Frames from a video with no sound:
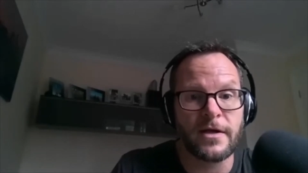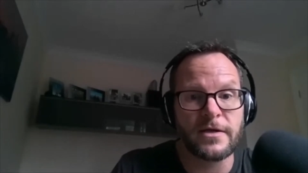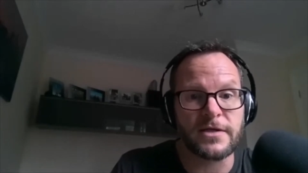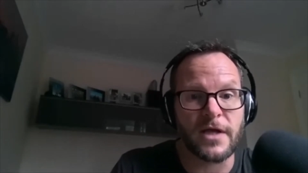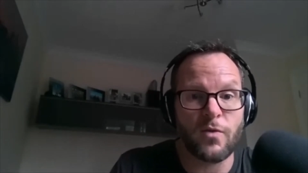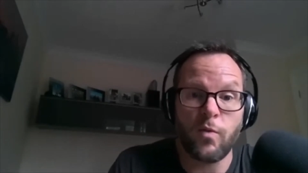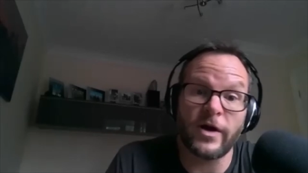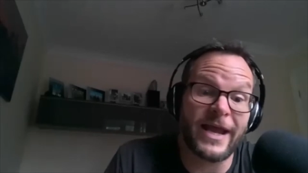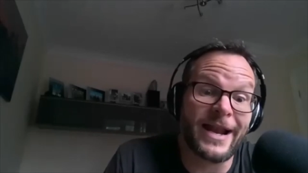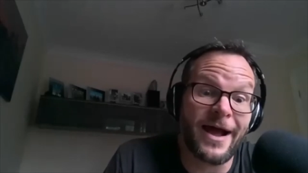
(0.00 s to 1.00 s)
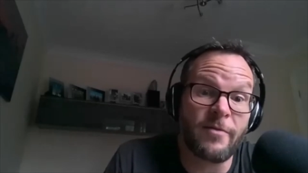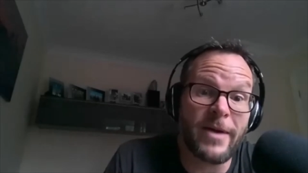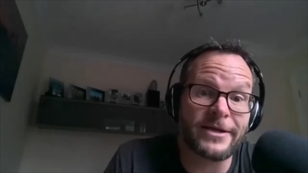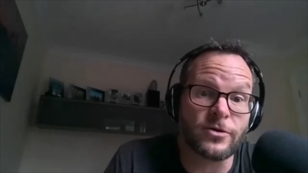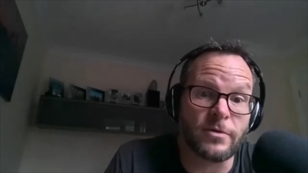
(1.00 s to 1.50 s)
So you want to get out of
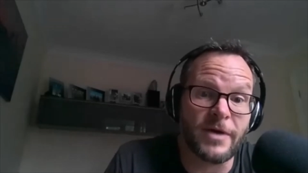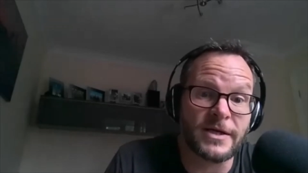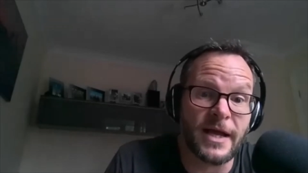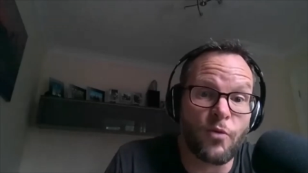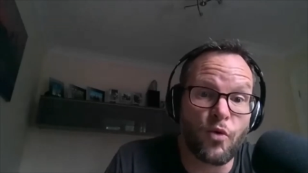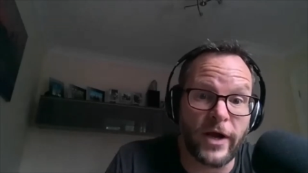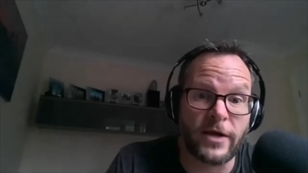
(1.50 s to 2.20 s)
bed on a Monday morning.